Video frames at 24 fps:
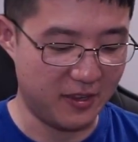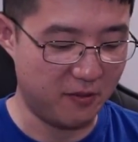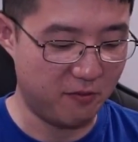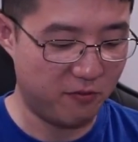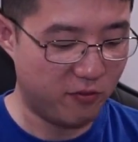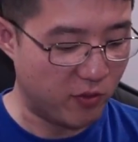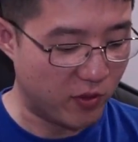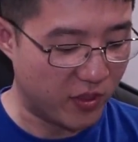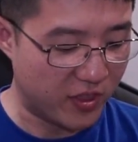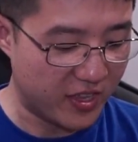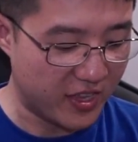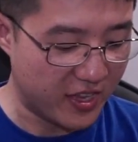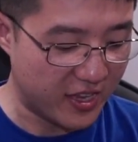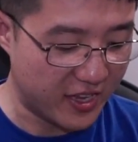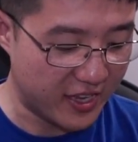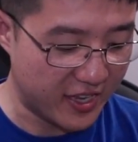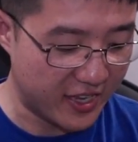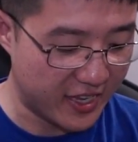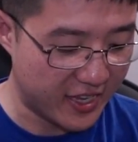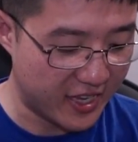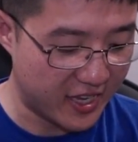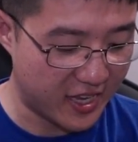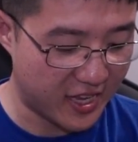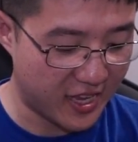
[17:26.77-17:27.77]
if you
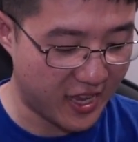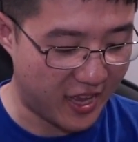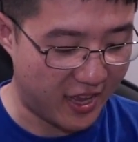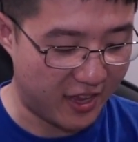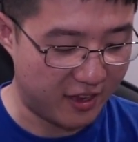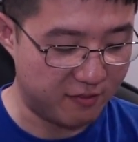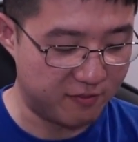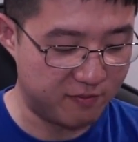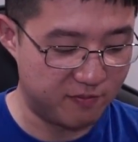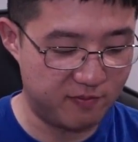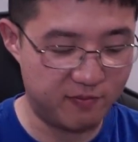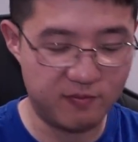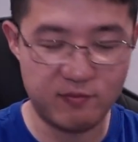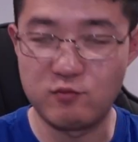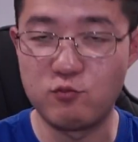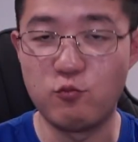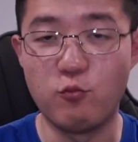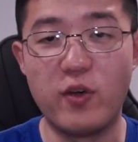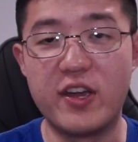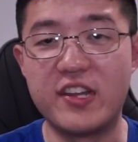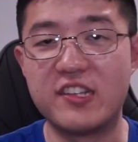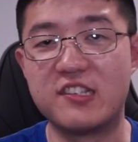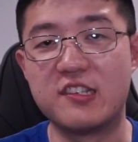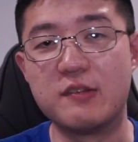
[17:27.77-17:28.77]
think
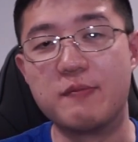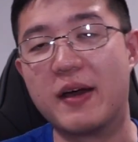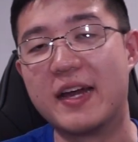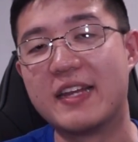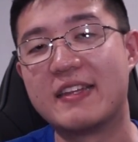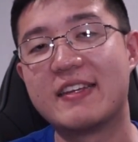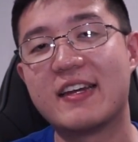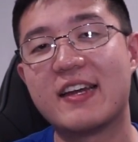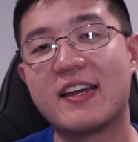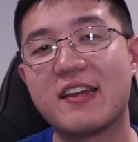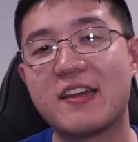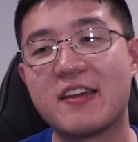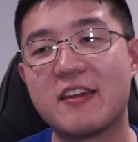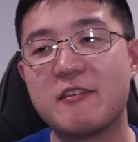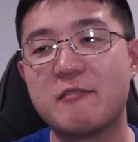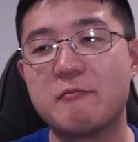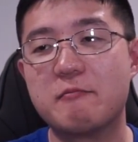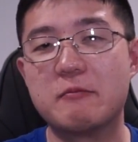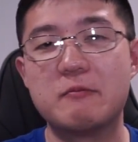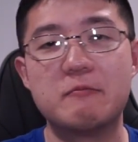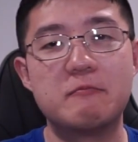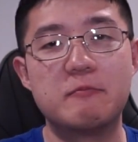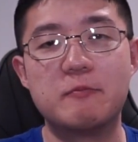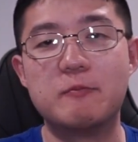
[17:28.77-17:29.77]
wasting my
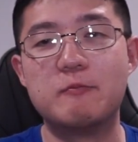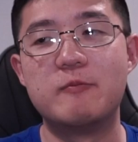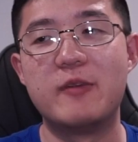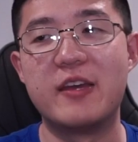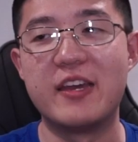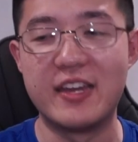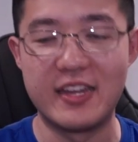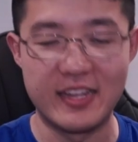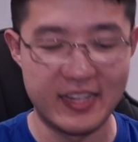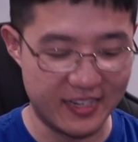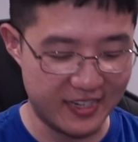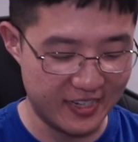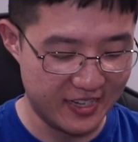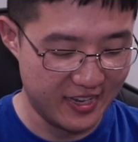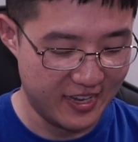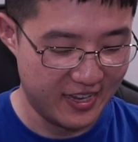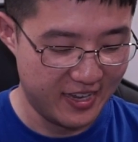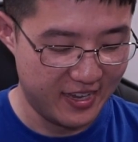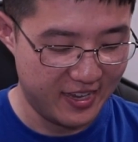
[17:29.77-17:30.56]
time, and